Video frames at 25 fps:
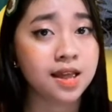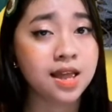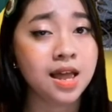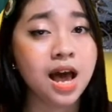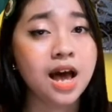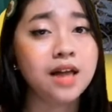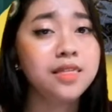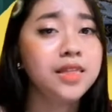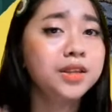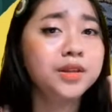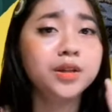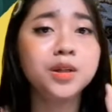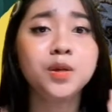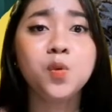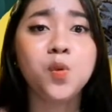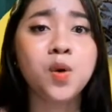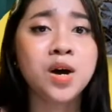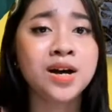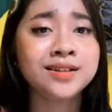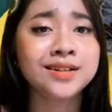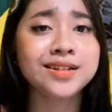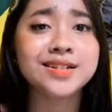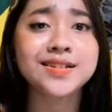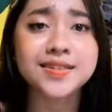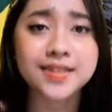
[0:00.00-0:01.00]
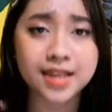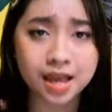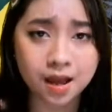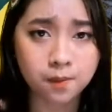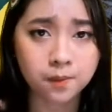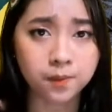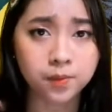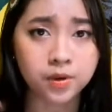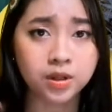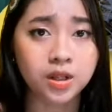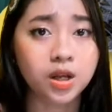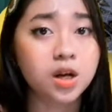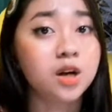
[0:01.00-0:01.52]
Another one
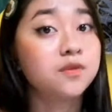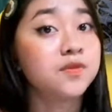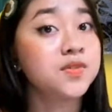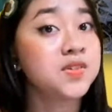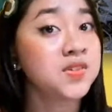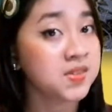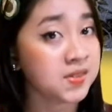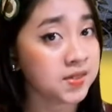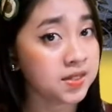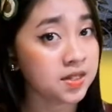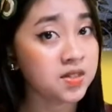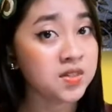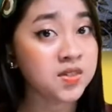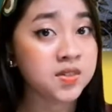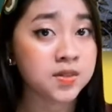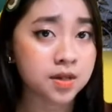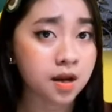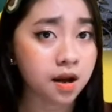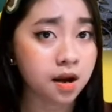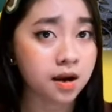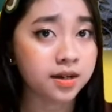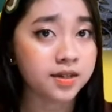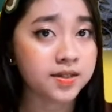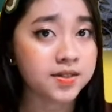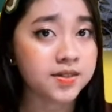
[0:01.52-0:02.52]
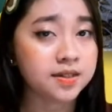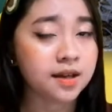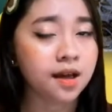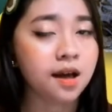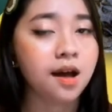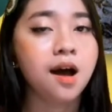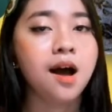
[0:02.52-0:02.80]
example of sea stars